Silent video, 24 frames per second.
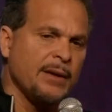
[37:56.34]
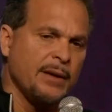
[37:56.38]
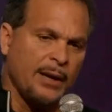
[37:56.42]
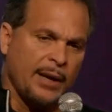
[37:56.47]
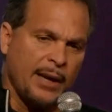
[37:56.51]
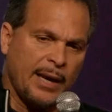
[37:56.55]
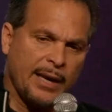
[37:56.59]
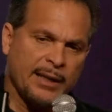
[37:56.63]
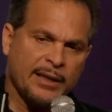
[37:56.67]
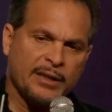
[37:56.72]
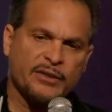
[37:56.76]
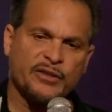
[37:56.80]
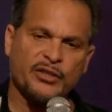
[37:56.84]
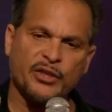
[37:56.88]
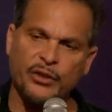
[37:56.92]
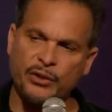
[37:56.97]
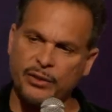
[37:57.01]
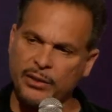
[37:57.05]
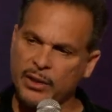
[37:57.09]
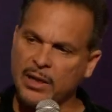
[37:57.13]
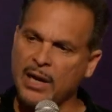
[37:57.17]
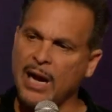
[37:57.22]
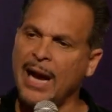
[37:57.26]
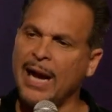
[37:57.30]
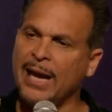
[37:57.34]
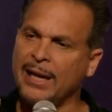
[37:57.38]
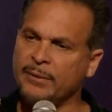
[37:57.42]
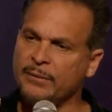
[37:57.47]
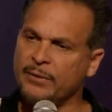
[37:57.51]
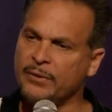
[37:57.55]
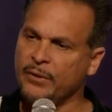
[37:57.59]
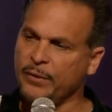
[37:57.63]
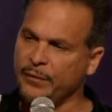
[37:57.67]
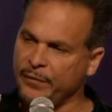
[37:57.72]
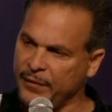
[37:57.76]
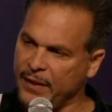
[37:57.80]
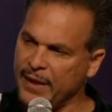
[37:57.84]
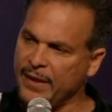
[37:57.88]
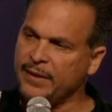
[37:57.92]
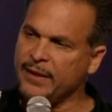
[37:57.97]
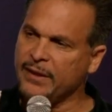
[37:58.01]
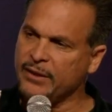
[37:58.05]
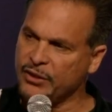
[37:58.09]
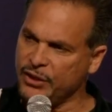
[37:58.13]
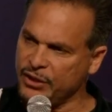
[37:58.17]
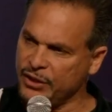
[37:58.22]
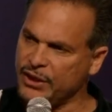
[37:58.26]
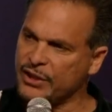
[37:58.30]
and then turn to God through faith in
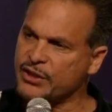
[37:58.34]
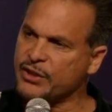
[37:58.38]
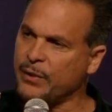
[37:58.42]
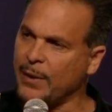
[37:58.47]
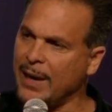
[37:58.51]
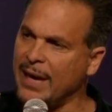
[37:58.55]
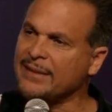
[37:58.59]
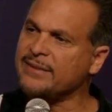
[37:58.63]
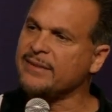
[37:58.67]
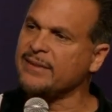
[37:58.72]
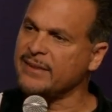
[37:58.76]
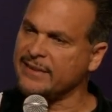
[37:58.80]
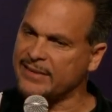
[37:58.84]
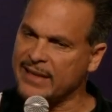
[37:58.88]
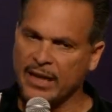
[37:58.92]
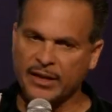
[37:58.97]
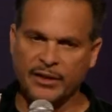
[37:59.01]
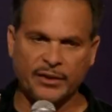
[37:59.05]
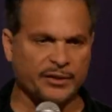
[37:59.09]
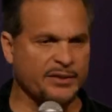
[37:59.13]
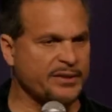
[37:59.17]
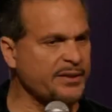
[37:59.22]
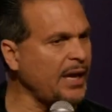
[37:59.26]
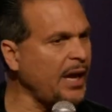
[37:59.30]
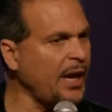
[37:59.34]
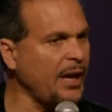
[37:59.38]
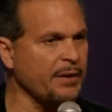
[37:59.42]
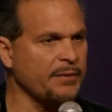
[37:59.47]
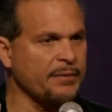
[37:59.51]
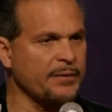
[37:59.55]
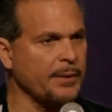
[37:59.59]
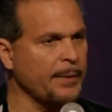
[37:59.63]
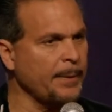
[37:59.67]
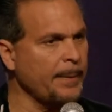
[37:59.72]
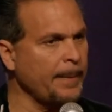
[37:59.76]
Jesus Christ, and that's how you're saved.